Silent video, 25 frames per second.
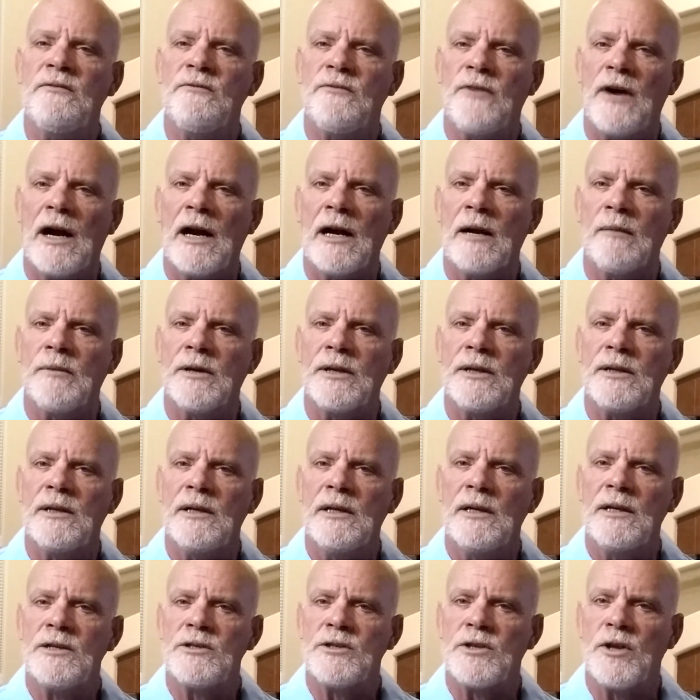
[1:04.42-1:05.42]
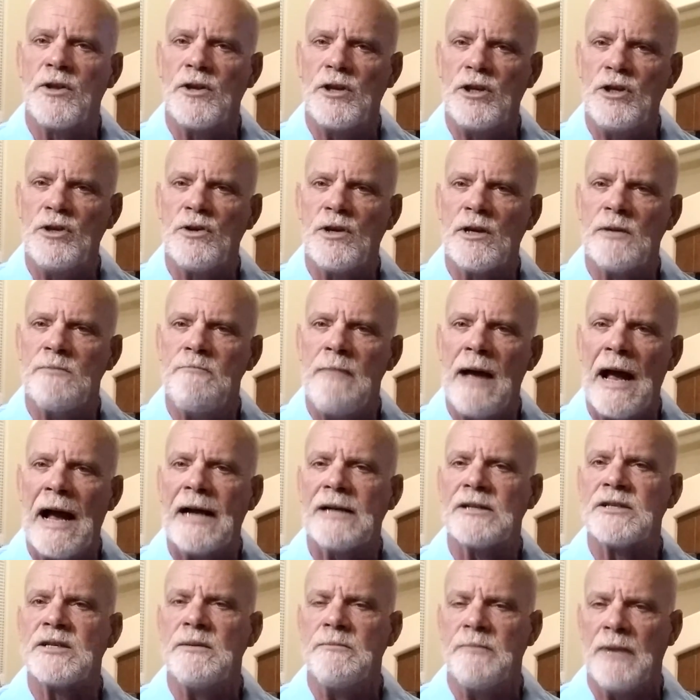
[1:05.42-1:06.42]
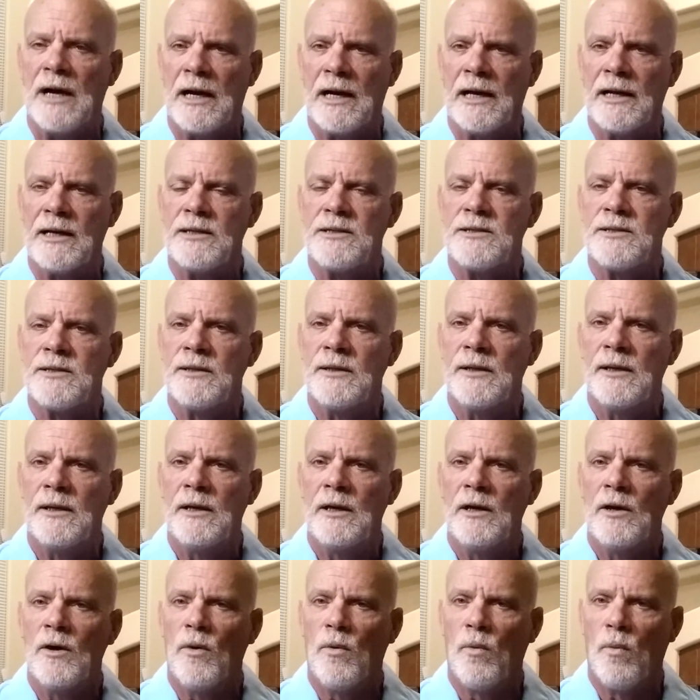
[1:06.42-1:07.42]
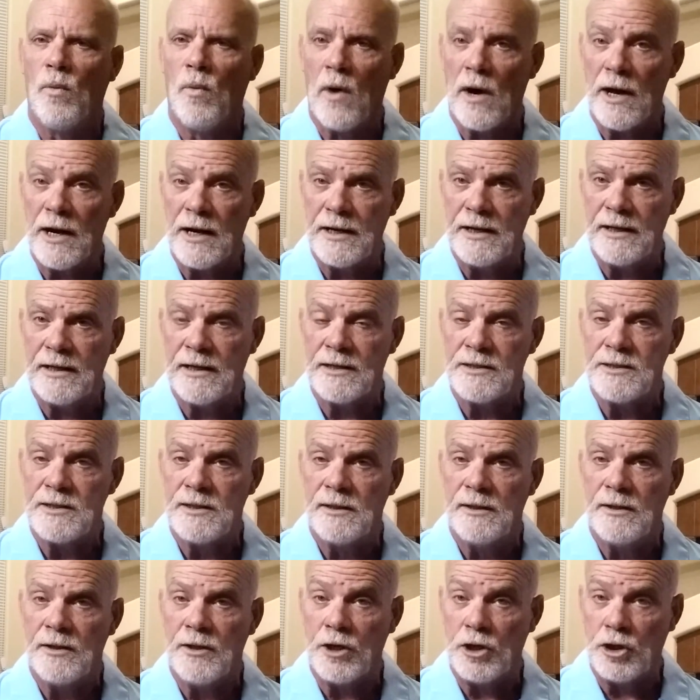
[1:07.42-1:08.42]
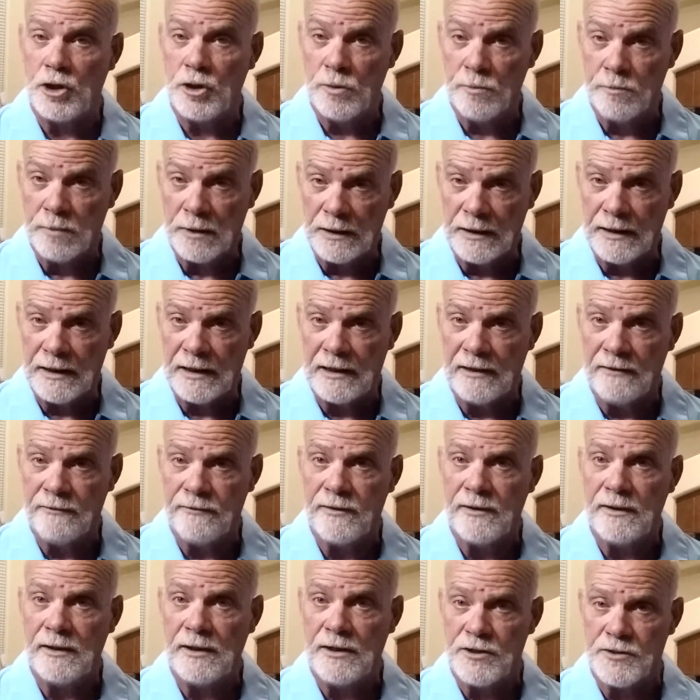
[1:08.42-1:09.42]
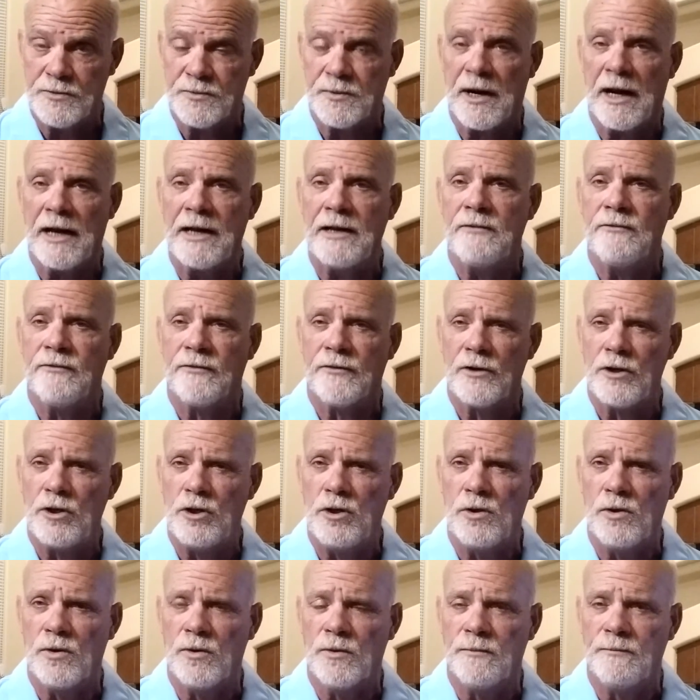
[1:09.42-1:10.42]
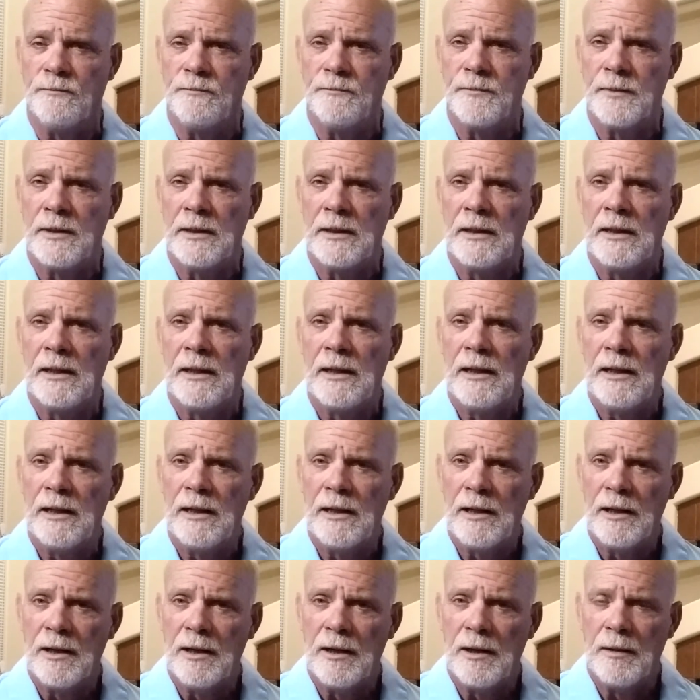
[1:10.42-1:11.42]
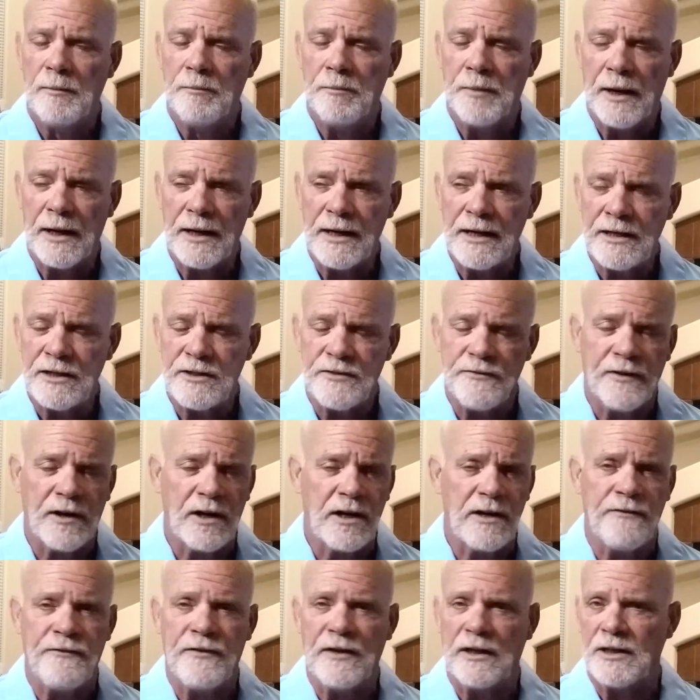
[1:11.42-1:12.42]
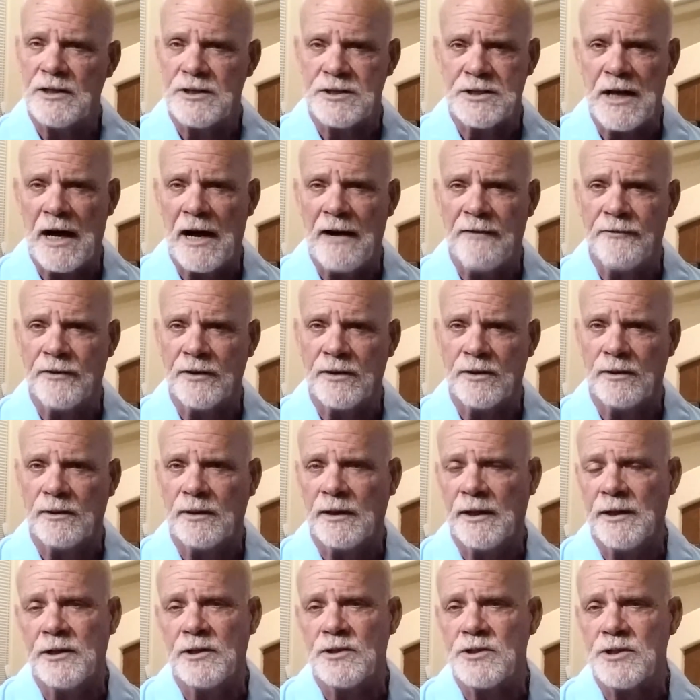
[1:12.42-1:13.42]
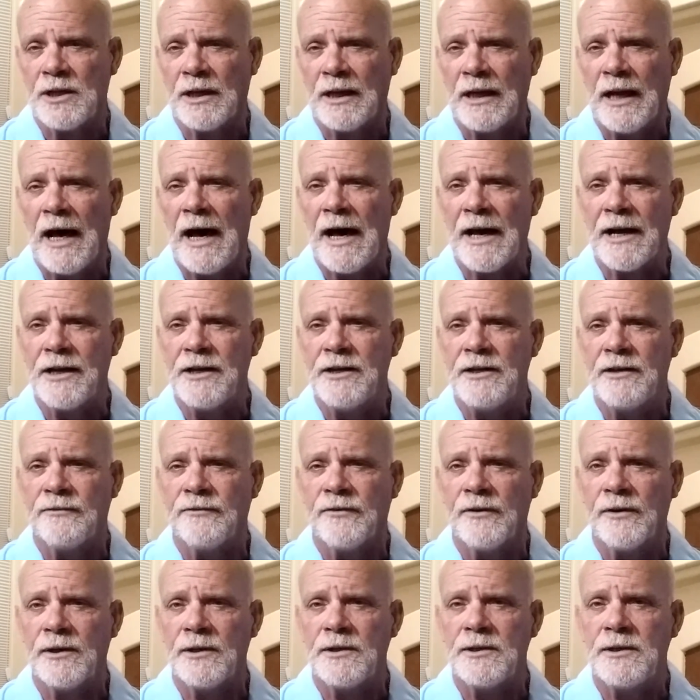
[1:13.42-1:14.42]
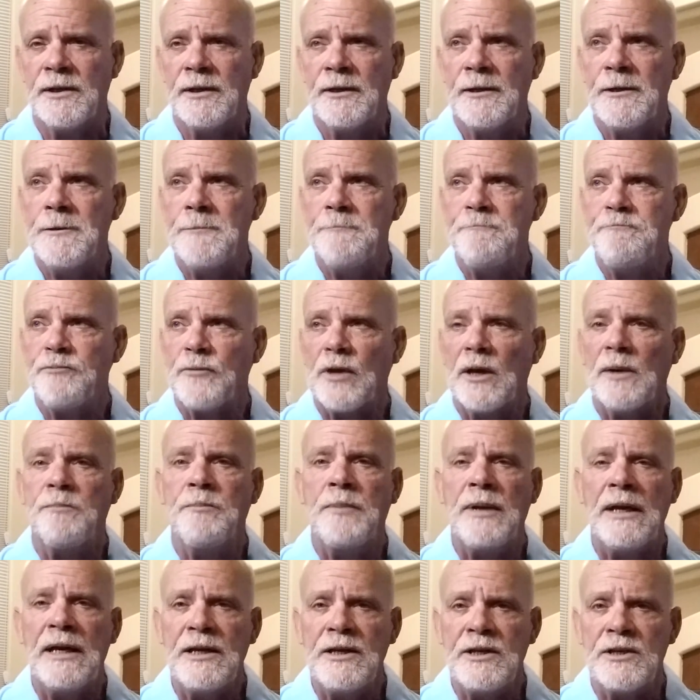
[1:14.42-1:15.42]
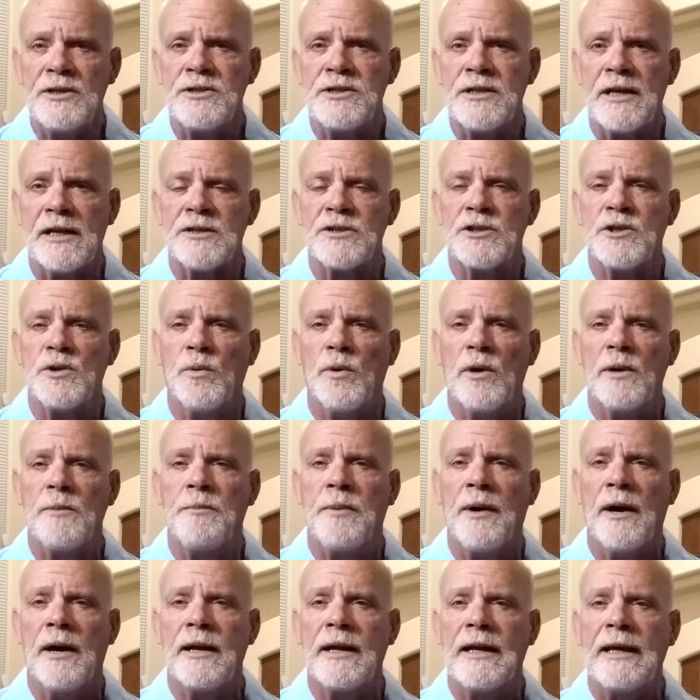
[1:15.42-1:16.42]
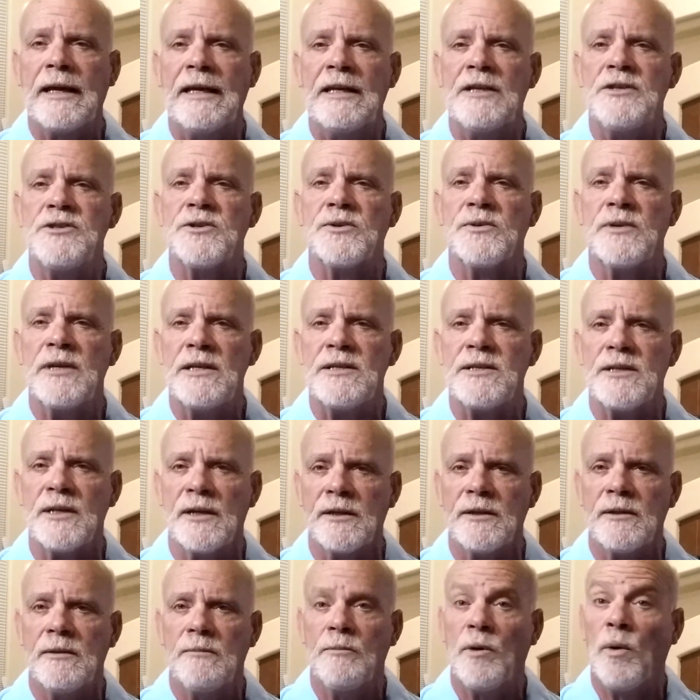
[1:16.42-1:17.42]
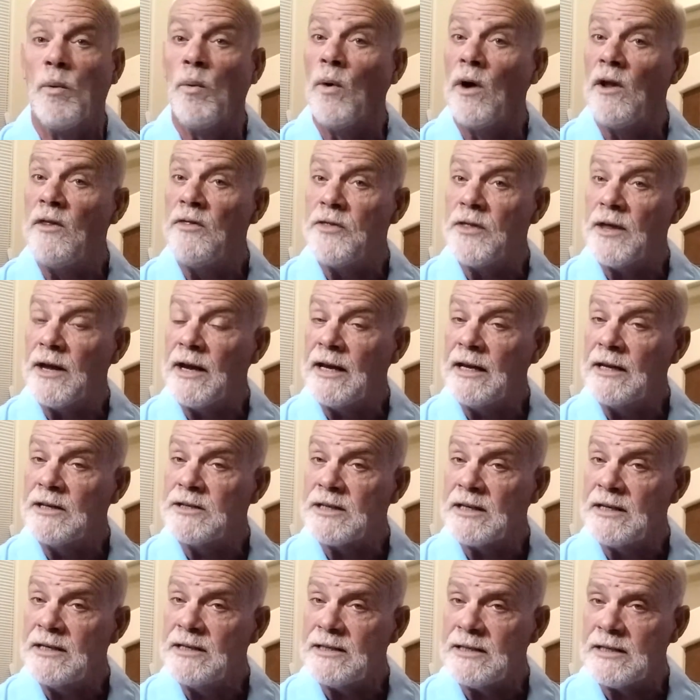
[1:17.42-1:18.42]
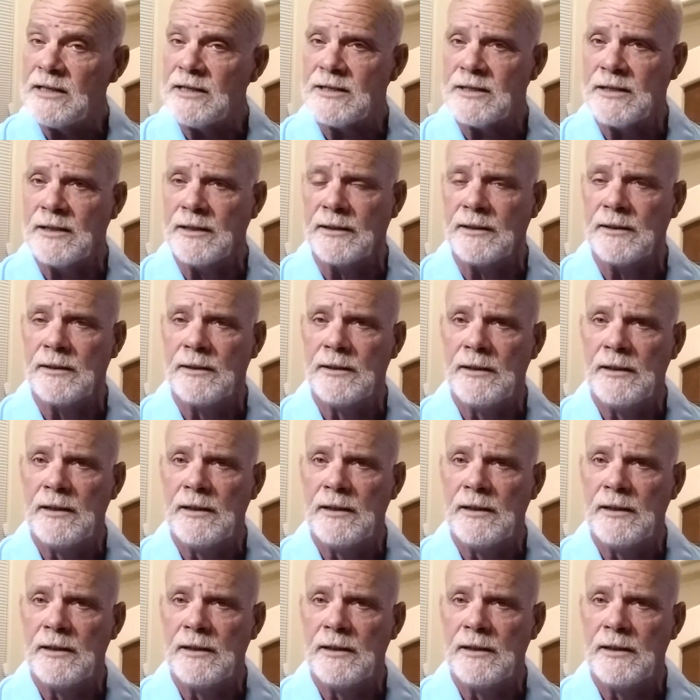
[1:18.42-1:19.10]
environment so that you can maximize what it is that you believe is right for you. Putting is very philosophical, and there's a lot of different opinions as to what putting is or isn't. But one thing is consistent.